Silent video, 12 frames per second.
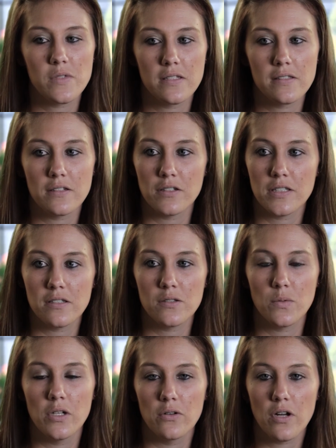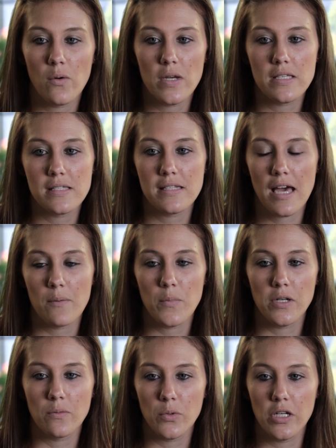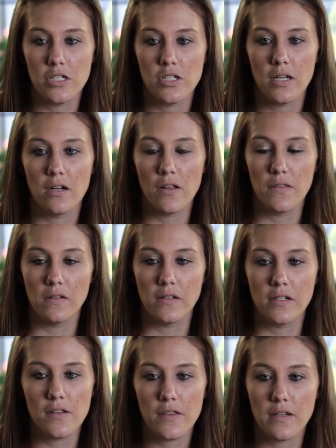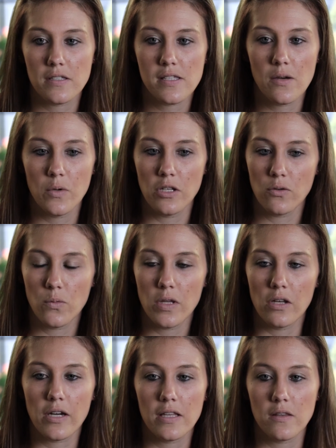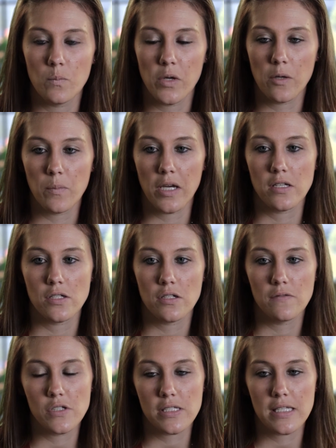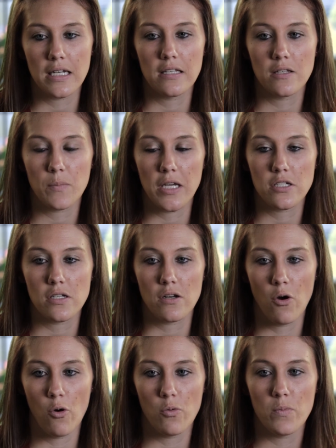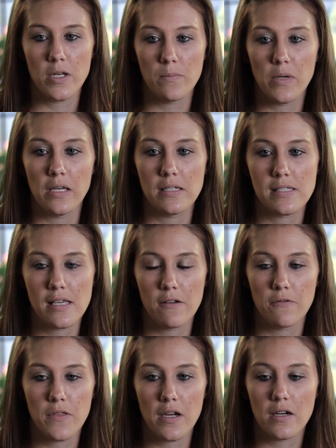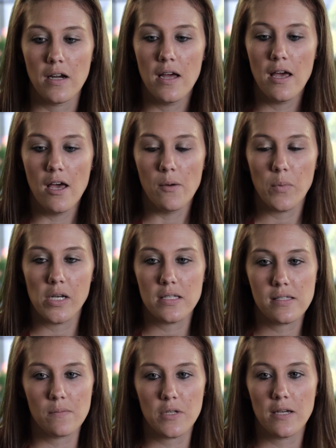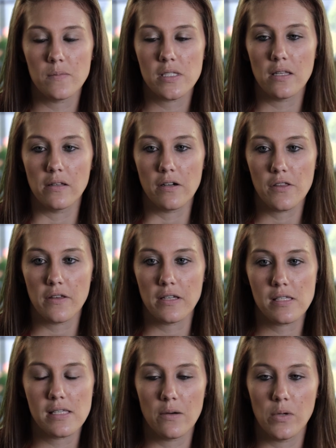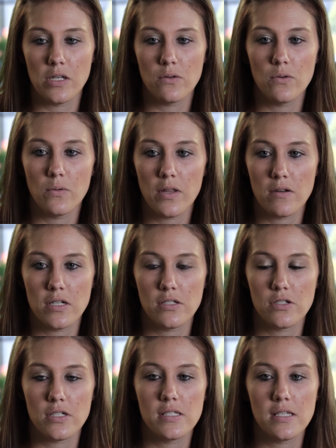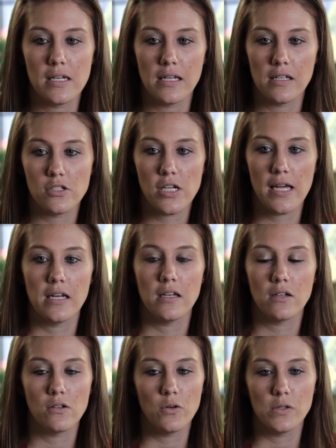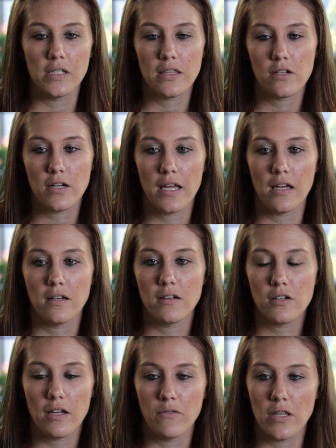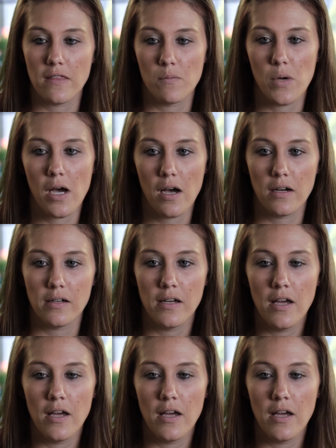as nurses, we don't always stop and appreciate all the little things that we do. We look at the big picture of just getting the patient home and being safe there, but it's sometimes the little things that we do, whether it's just sitting and chatting or holding their hand or giving them a hug,